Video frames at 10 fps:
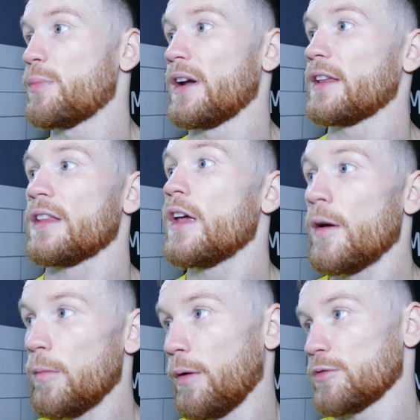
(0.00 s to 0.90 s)
brilliant.
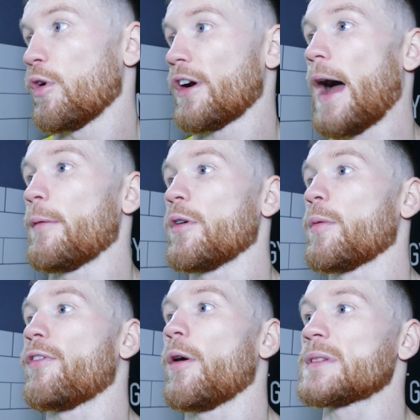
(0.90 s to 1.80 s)
I was more happy with
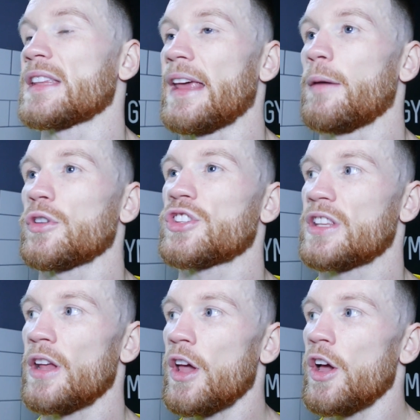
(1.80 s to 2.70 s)
performance and then once